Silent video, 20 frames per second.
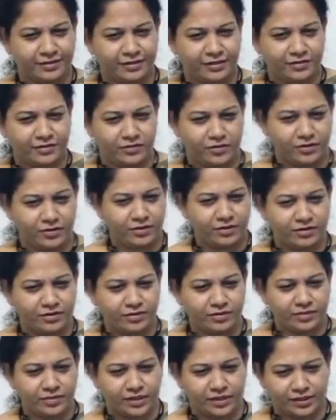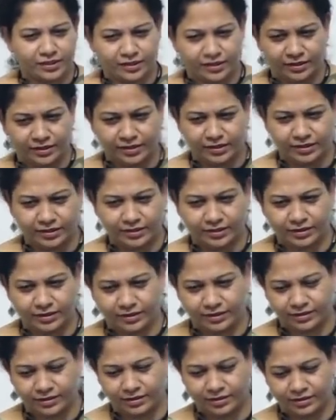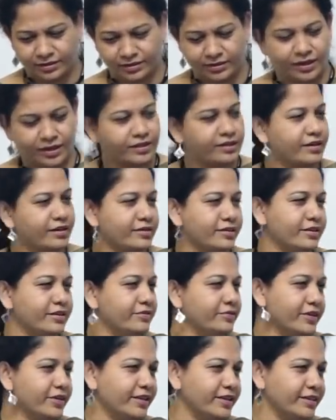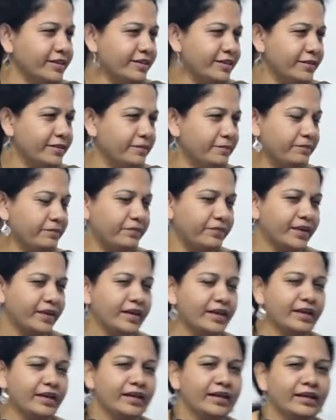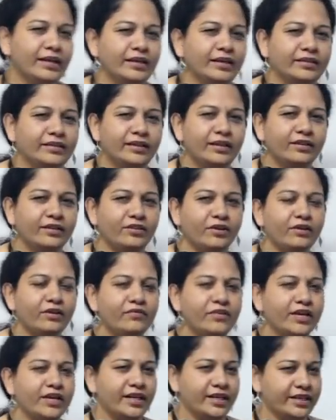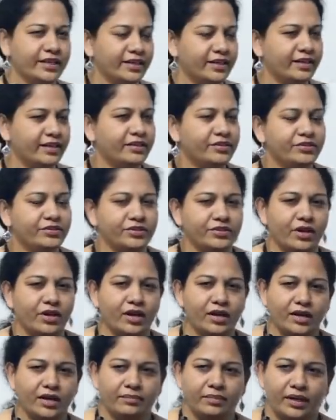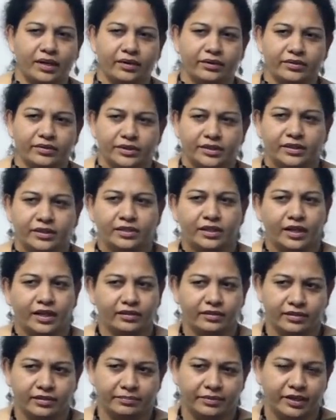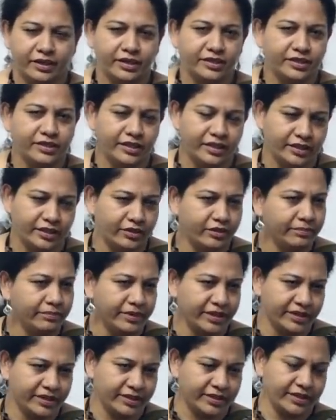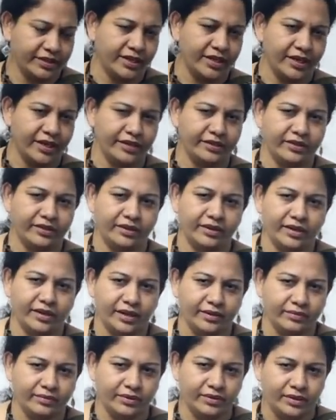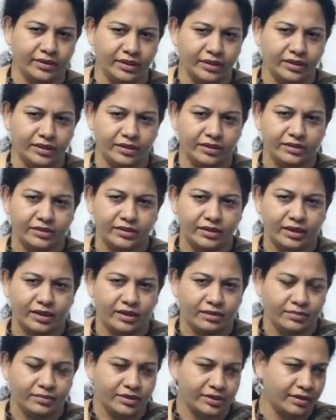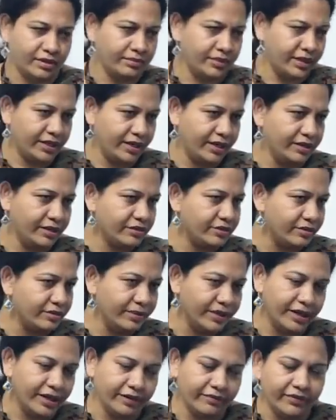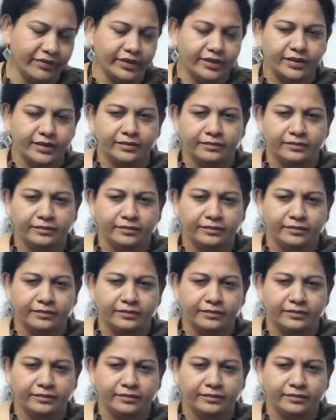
If you know too much, then there is a difficulty. So though we are here to talk about anthropology in UPSC, I thought I would uh, talk about something else to begin with.